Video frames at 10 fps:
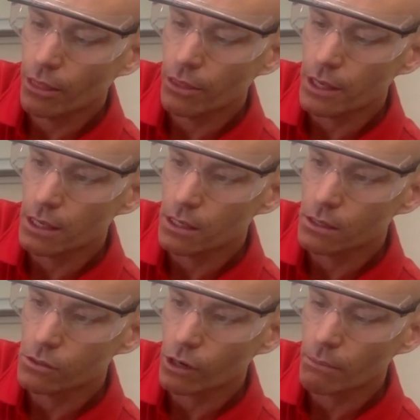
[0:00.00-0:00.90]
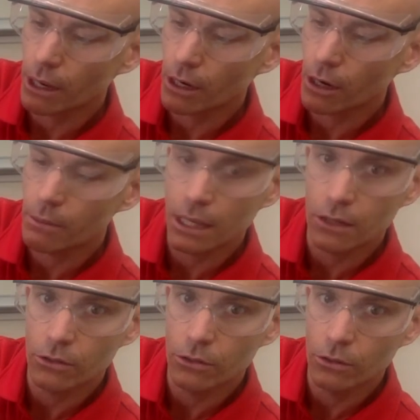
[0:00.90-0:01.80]
the sodium
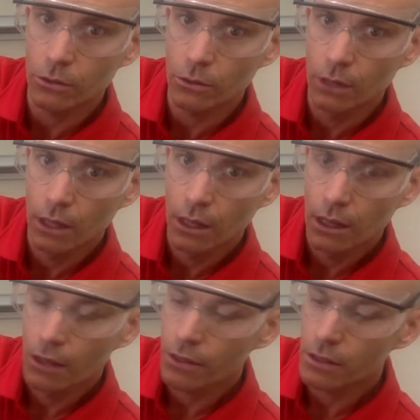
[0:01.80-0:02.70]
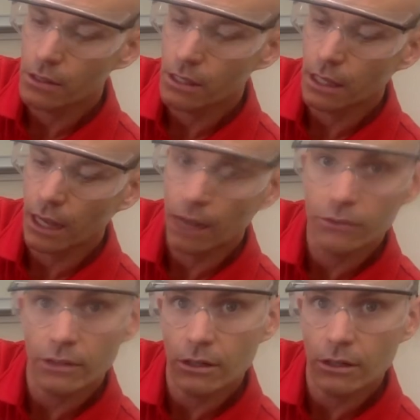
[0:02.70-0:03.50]
bicarbonate to the acetic acid.